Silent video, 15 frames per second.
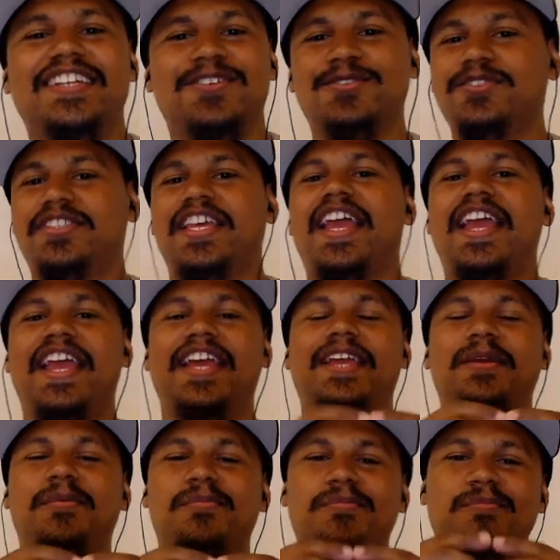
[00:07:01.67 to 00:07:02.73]
don't
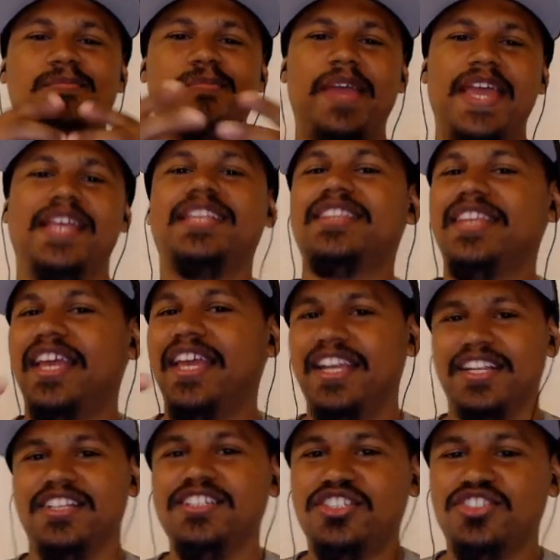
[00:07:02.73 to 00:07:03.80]
they make the
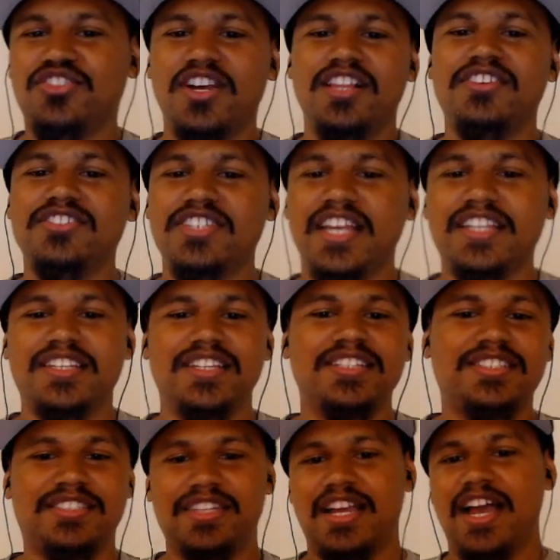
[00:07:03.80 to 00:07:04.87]
English trailers like
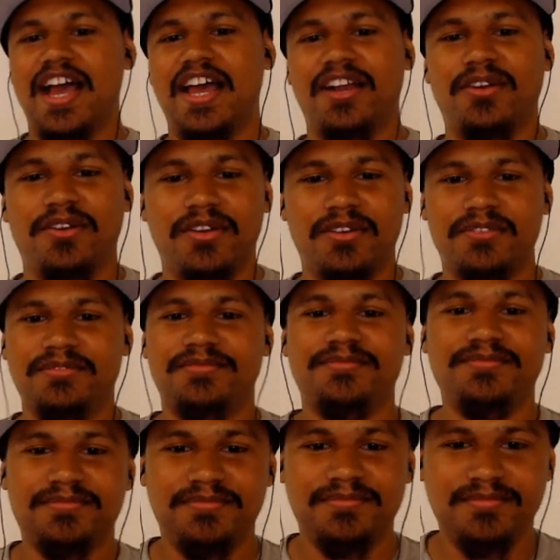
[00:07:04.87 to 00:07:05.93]
this? I
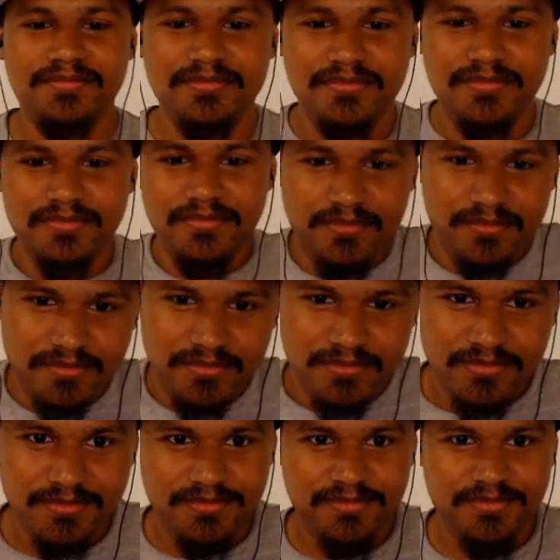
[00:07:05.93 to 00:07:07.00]

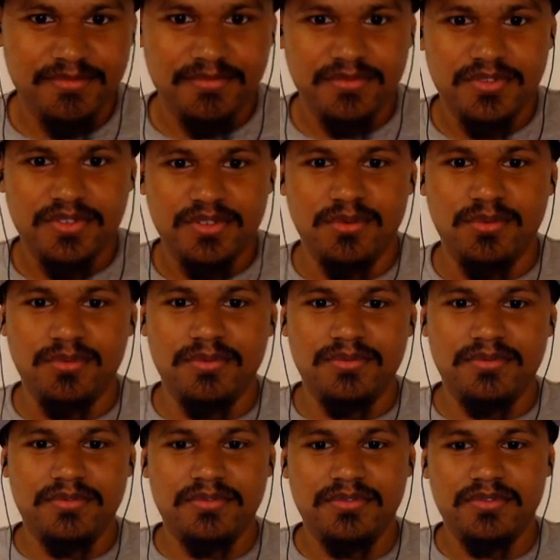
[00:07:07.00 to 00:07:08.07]
don't
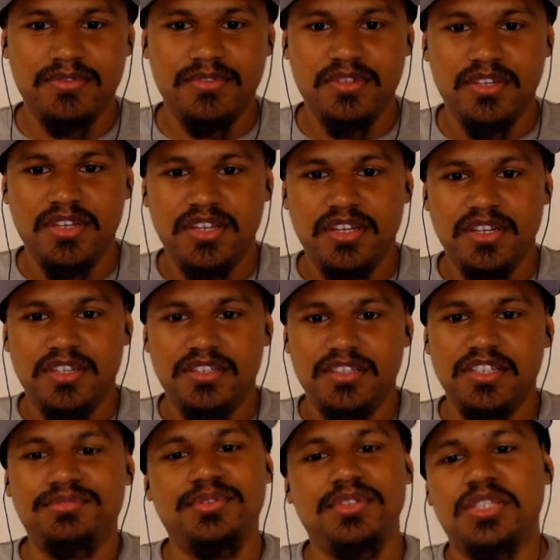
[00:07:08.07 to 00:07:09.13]

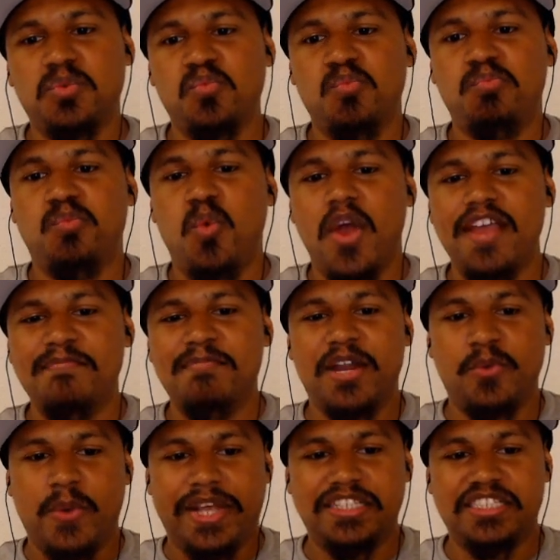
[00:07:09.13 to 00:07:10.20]
know. This was a way
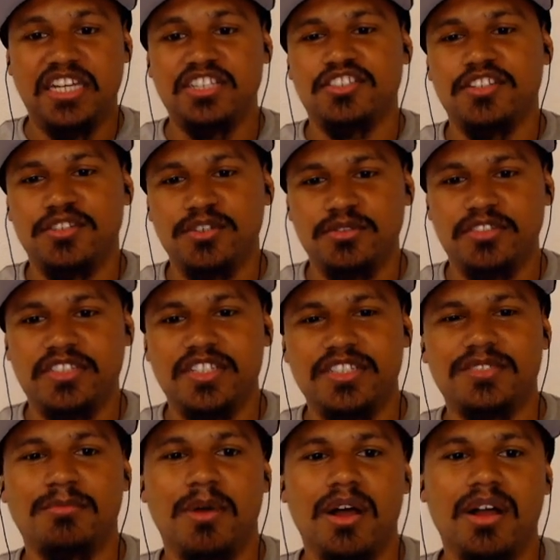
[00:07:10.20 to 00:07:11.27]
better way to introduce
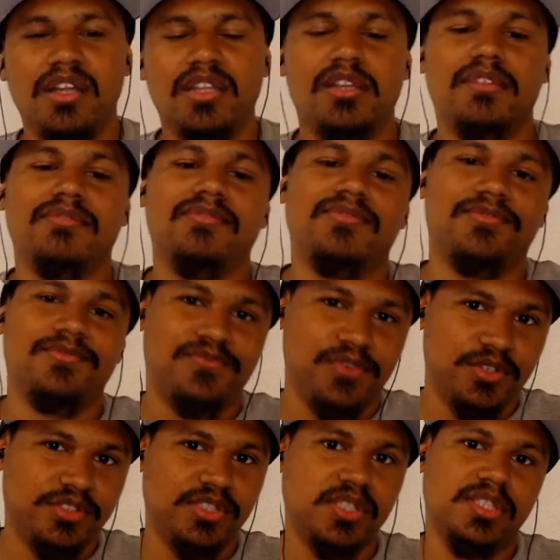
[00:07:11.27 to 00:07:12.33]
this mod
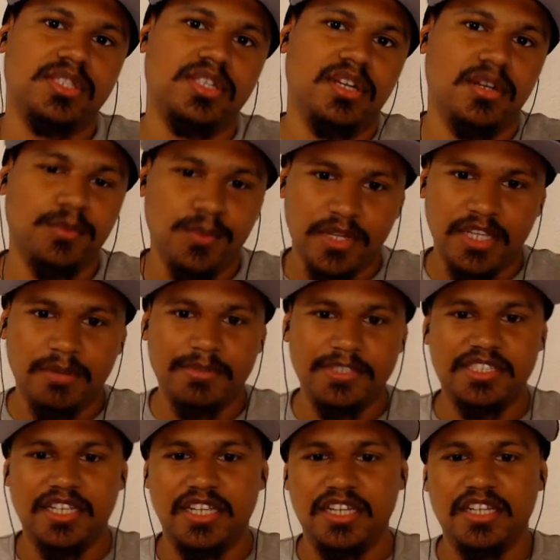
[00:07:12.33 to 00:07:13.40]
versus the one that
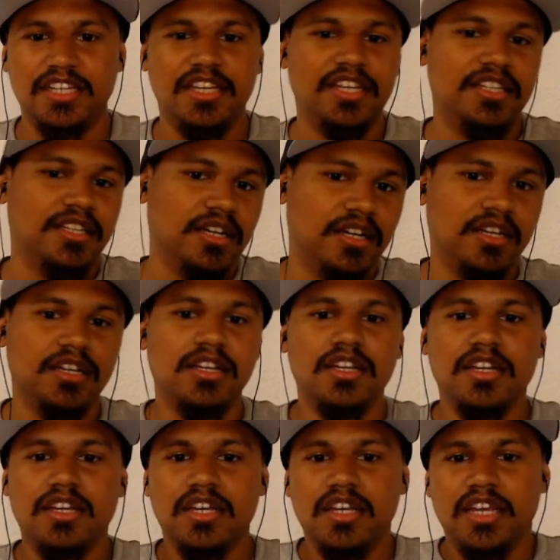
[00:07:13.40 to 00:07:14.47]
we've seen in
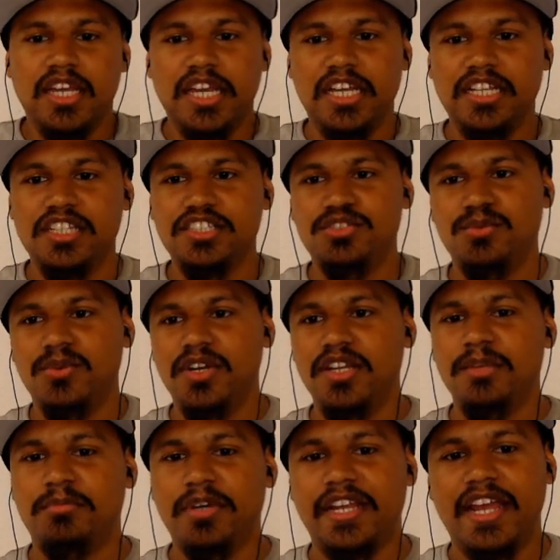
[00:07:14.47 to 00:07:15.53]
the English
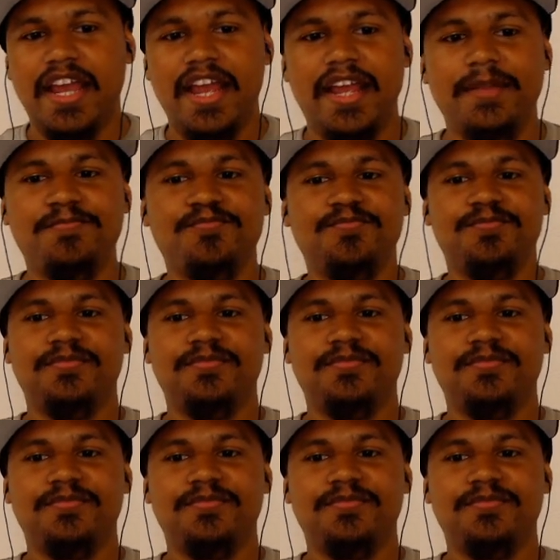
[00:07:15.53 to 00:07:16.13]
one, but hey,